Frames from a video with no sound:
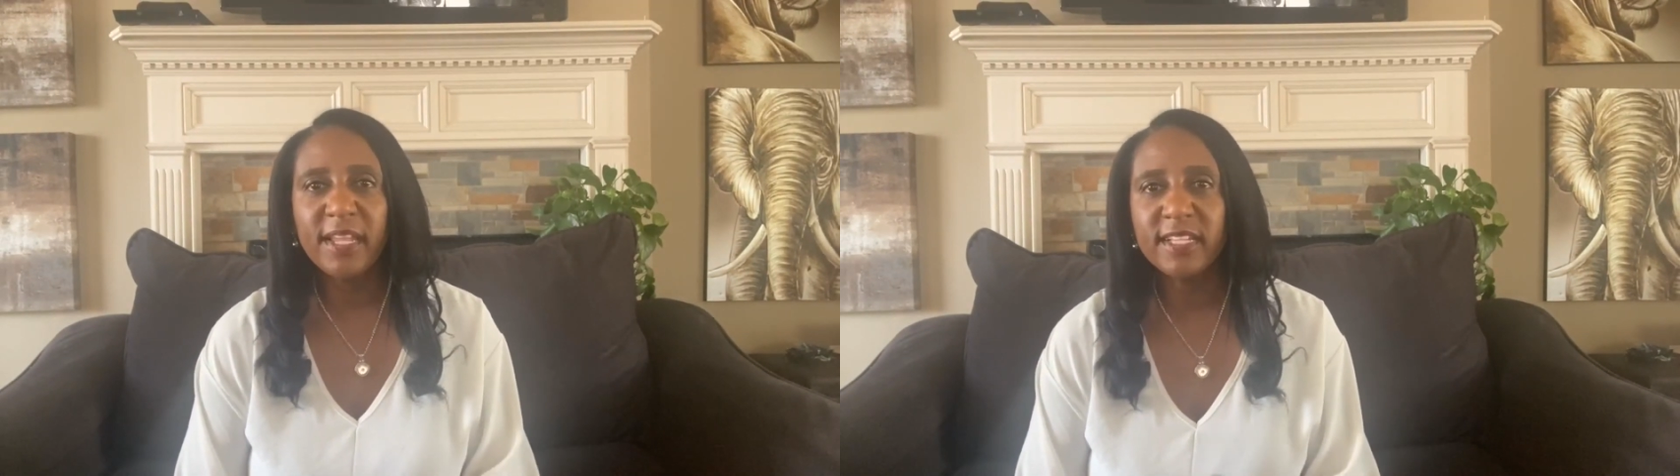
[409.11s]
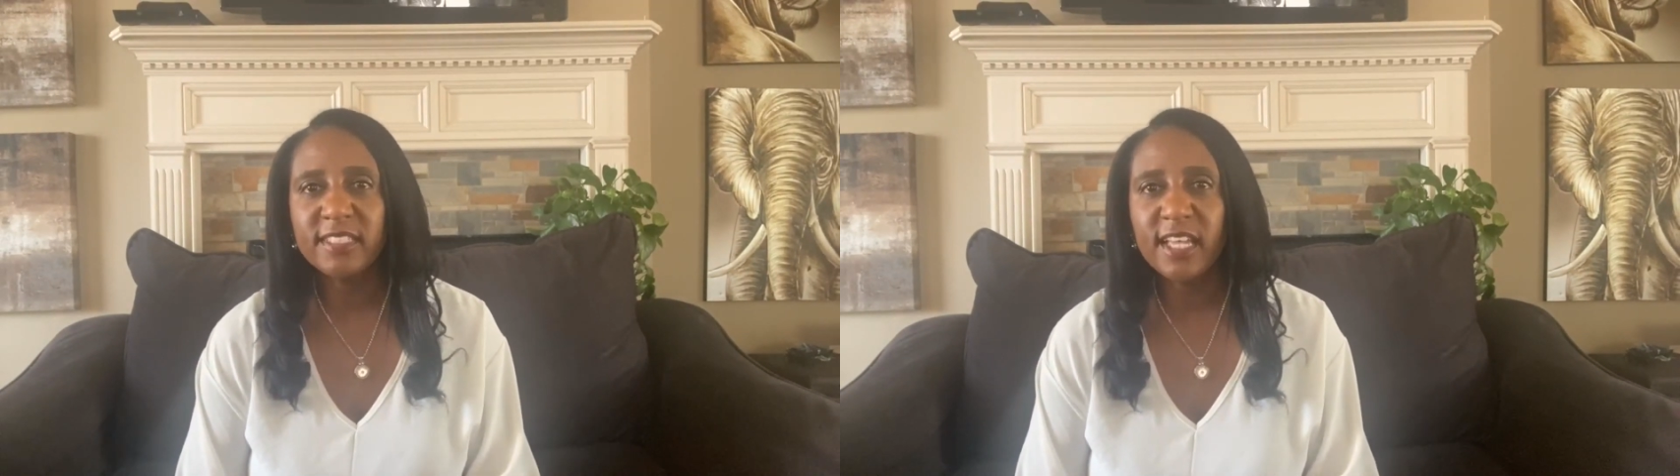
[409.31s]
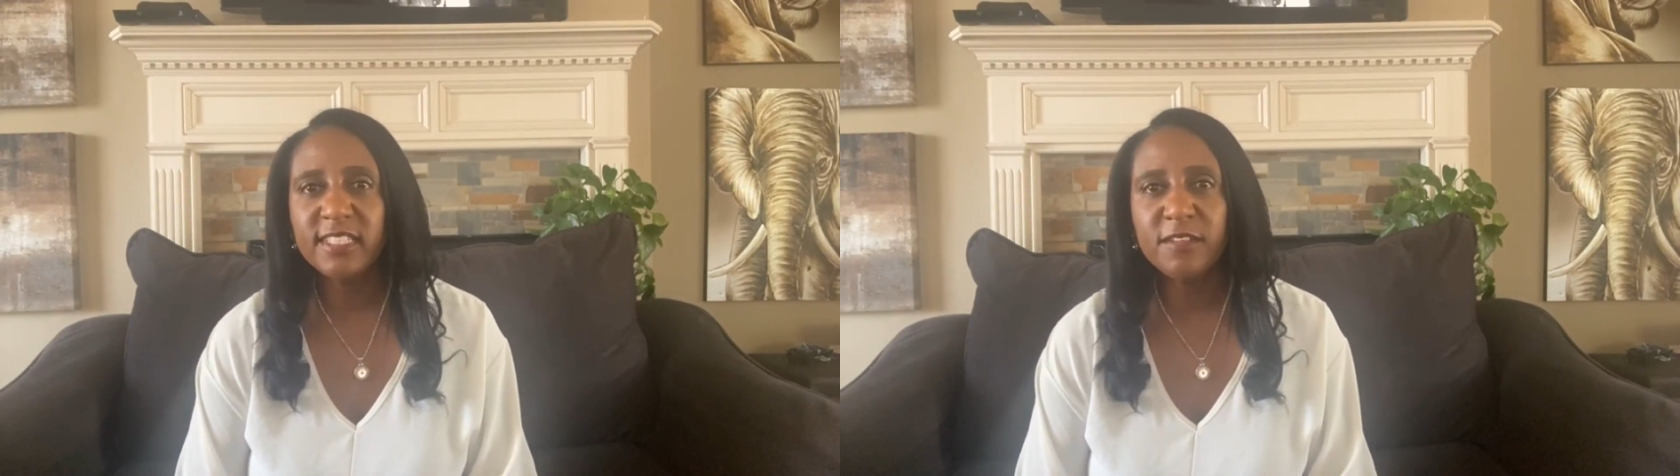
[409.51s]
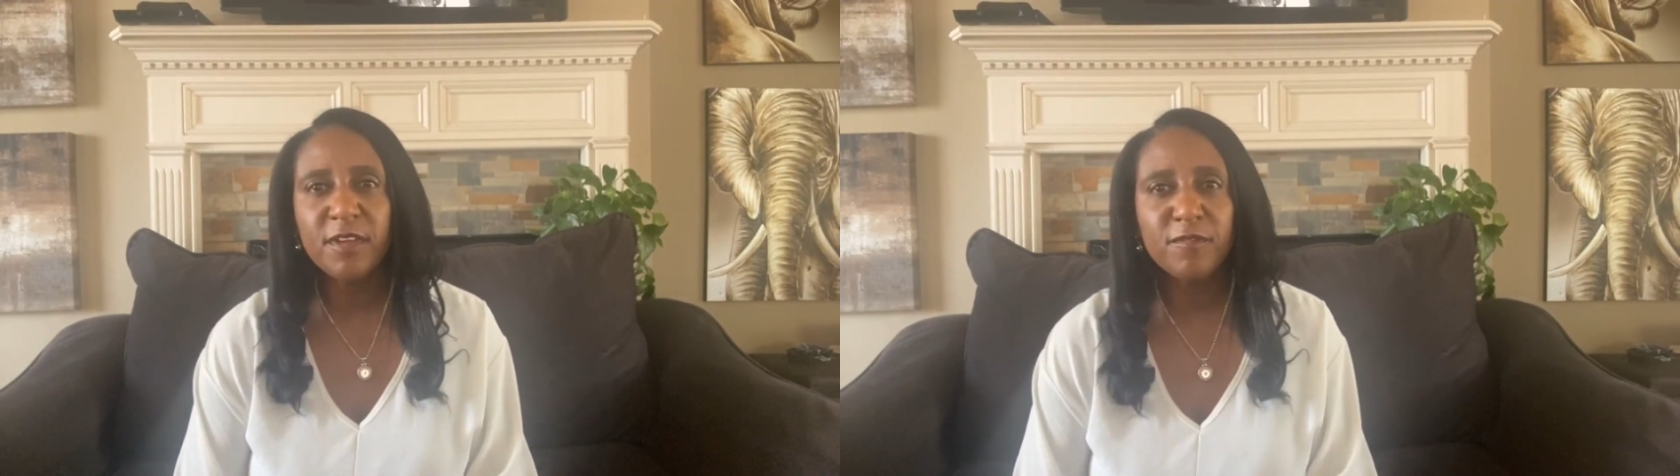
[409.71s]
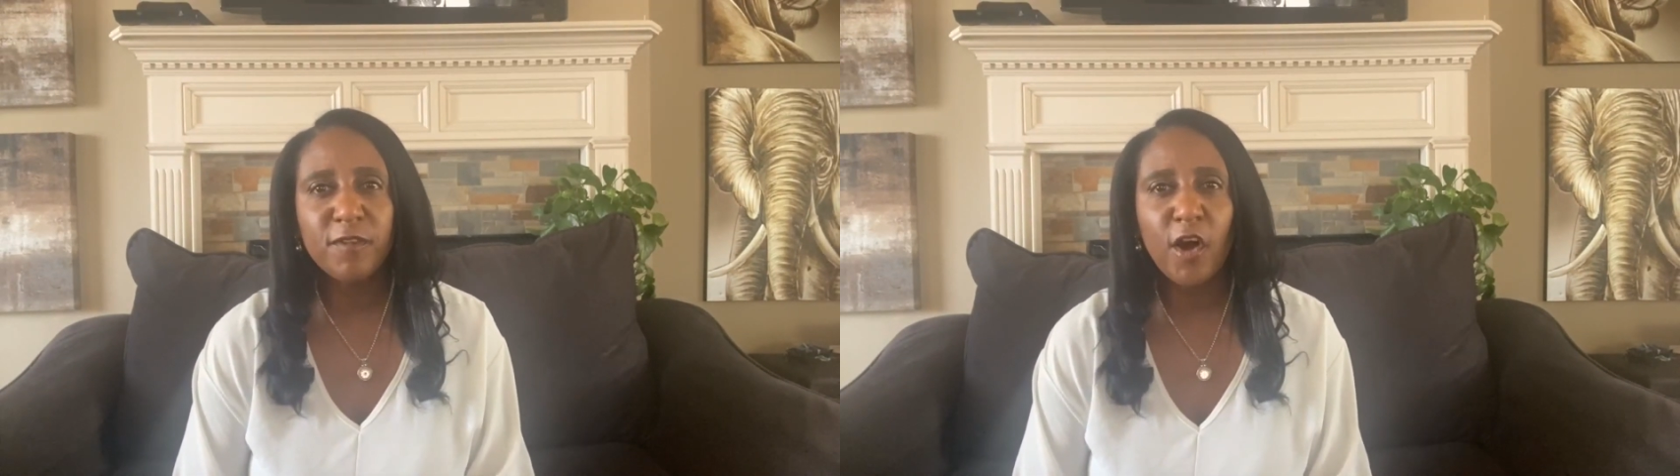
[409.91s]
and excessive
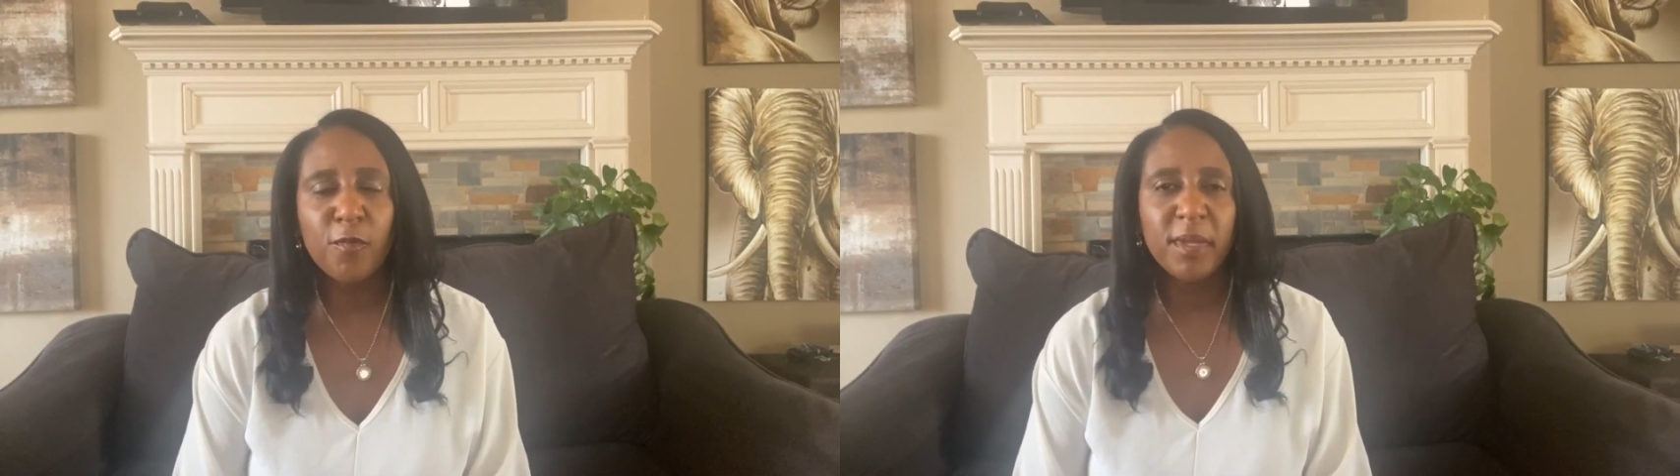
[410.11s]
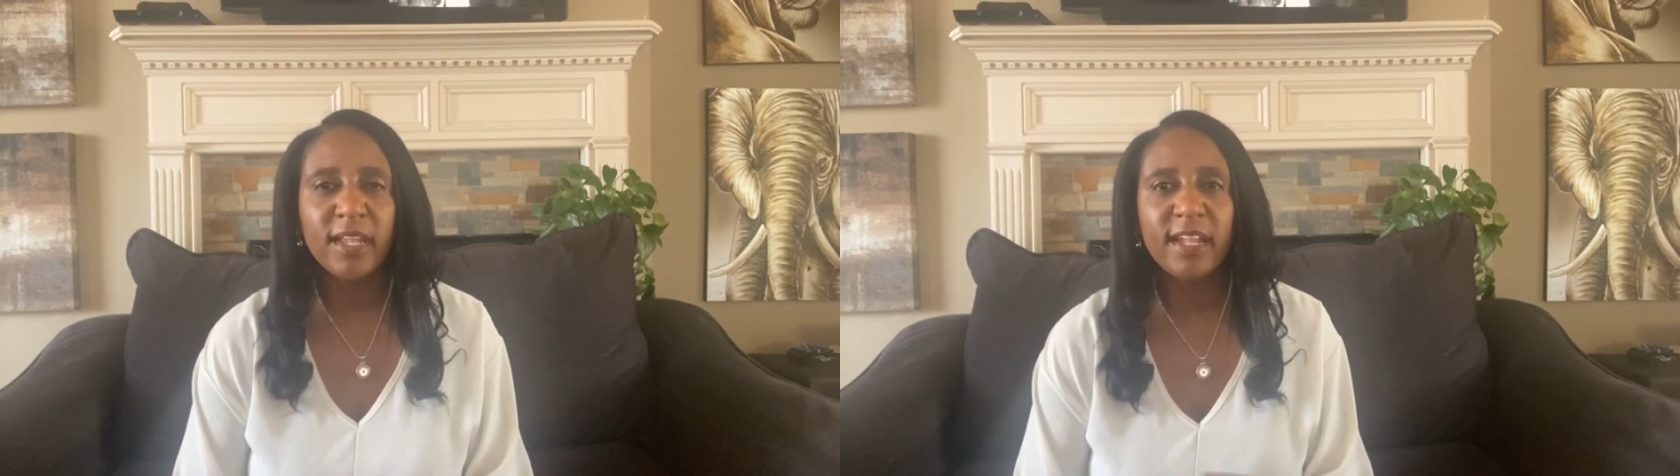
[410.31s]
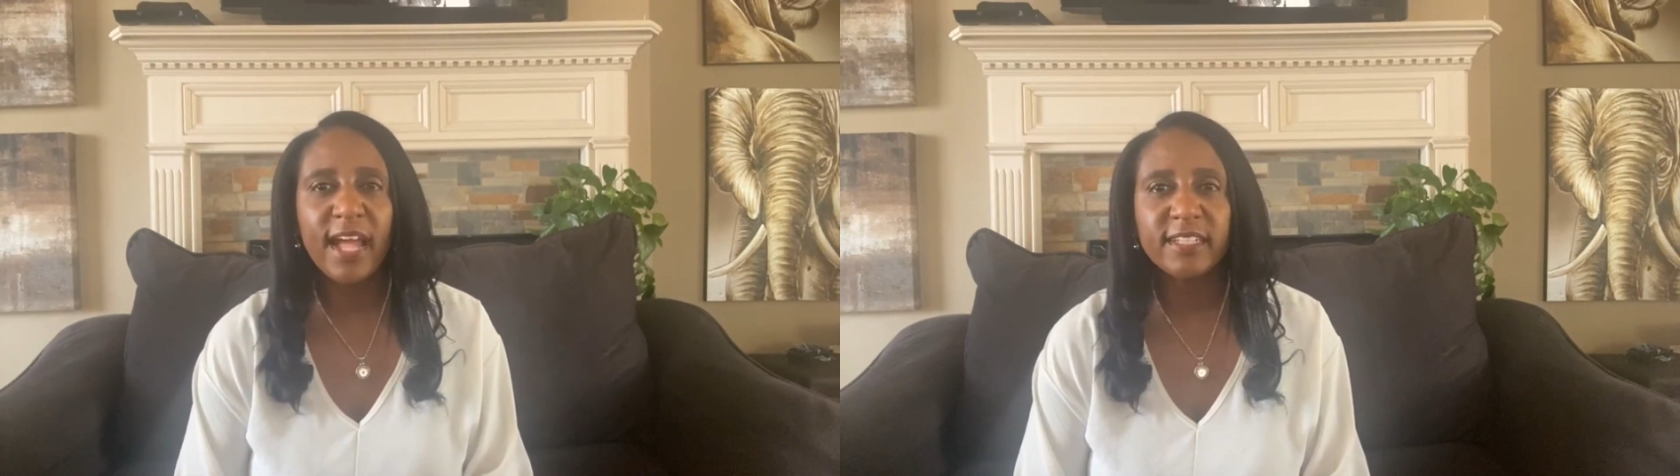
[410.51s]
involvement in